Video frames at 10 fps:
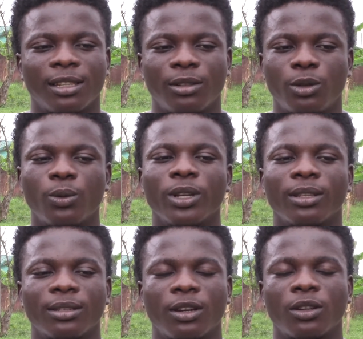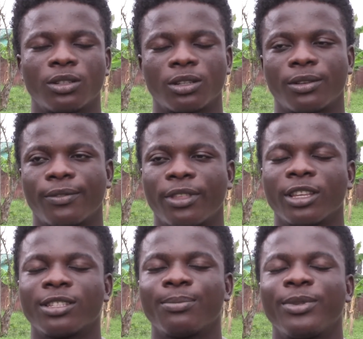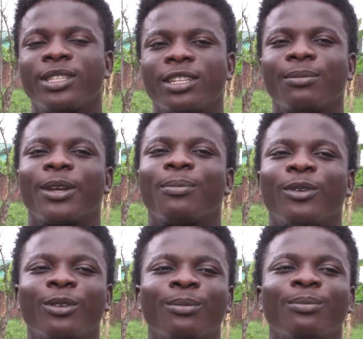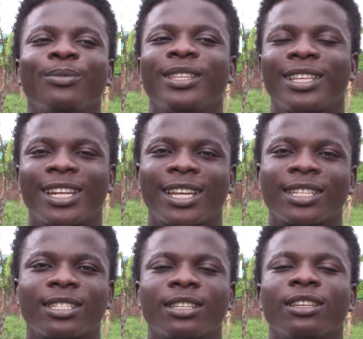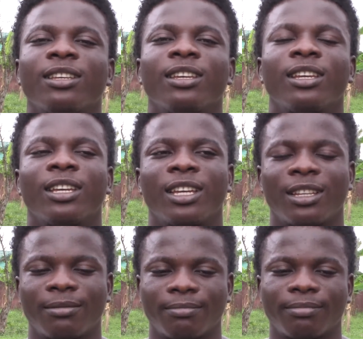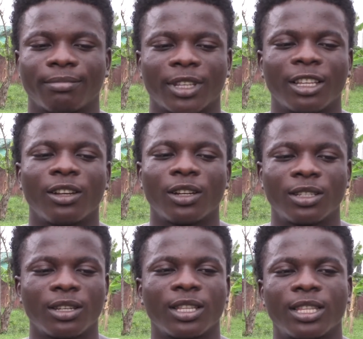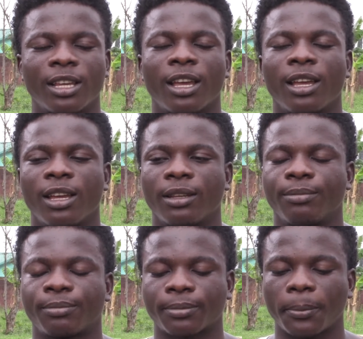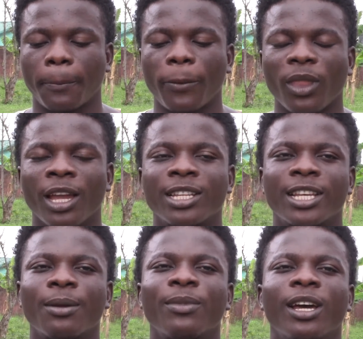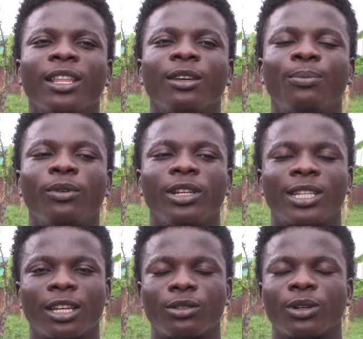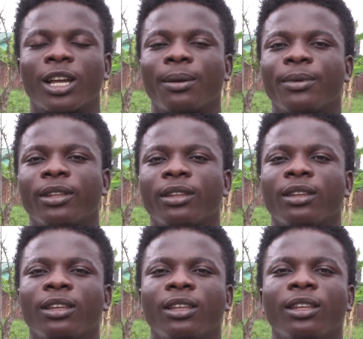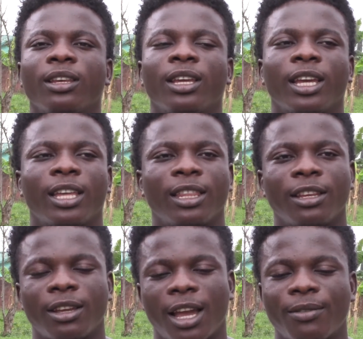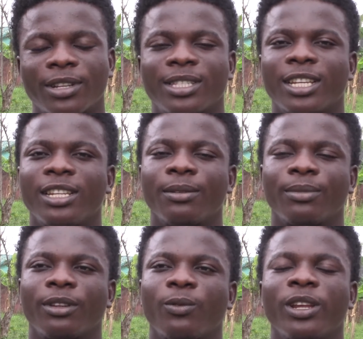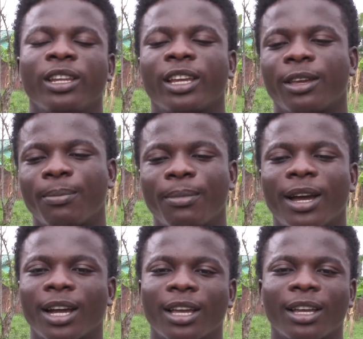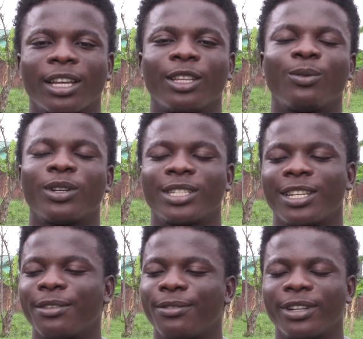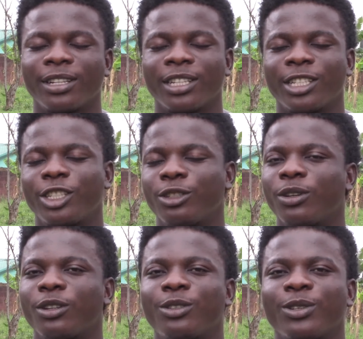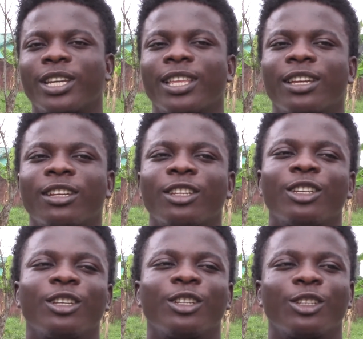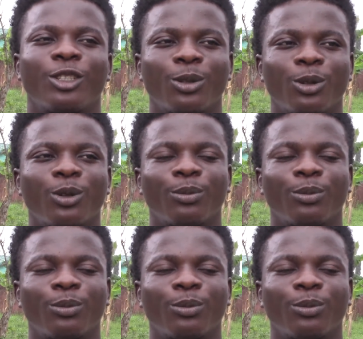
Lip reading: doing all sorts of things, beating my mom, beating us, and it got to a time that the police had to come in and they arrested him. When he came back, it was a different issue altogether. So